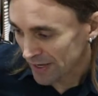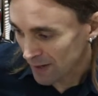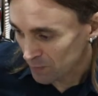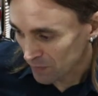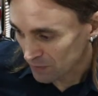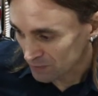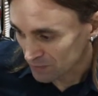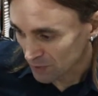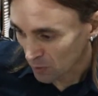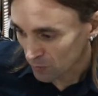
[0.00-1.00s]
Kemper
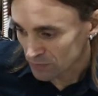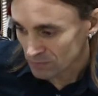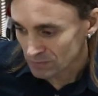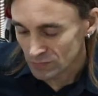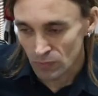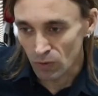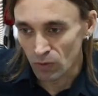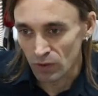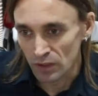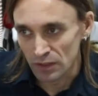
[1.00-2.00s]
very often?
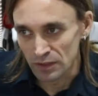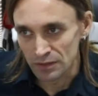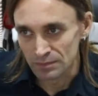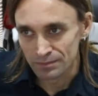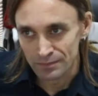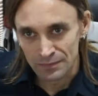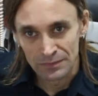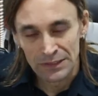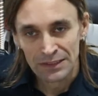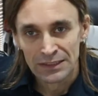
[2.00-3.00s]
Or
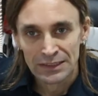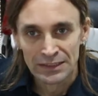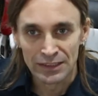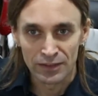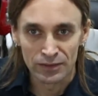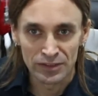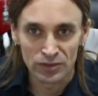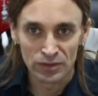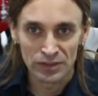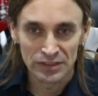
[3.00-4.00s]
another
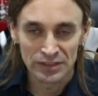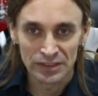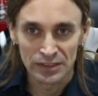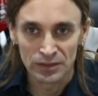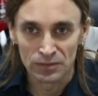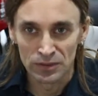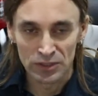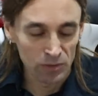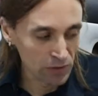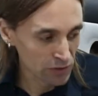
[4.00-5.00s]
question was,
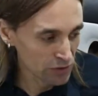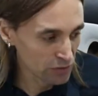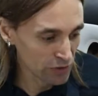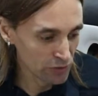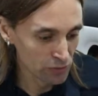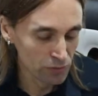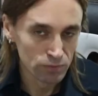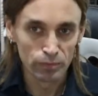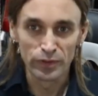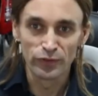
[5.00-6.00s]
which one do you
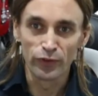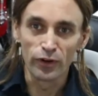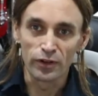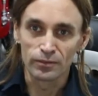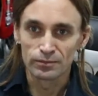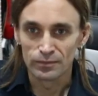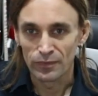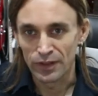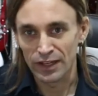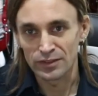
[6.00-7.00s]
prefer,
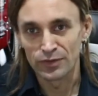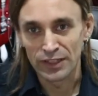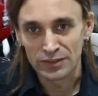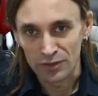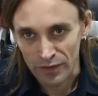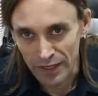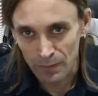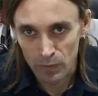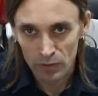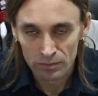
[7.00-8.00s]
the AxeFx or the
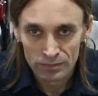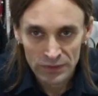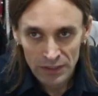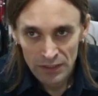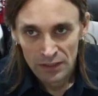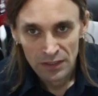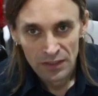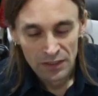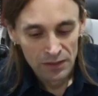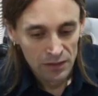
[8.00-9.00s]
Kemper?
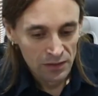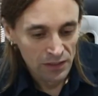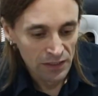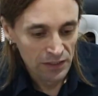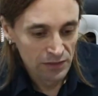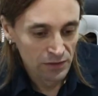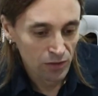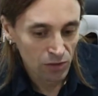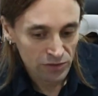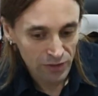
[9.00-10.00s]
And
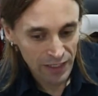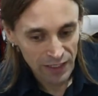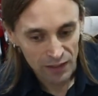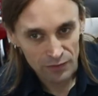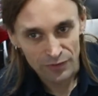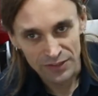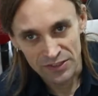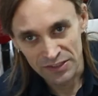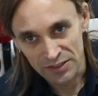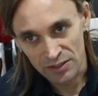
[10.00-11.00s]
also I got a lot of
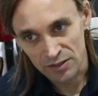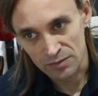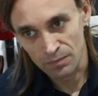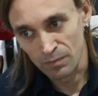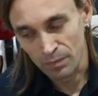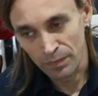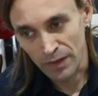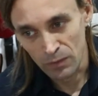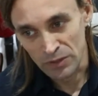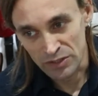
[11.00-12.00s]
questions,
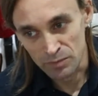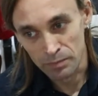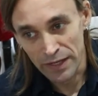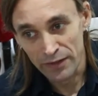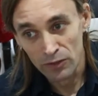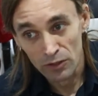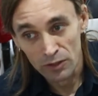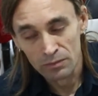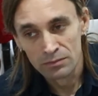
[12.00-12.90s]
which is better.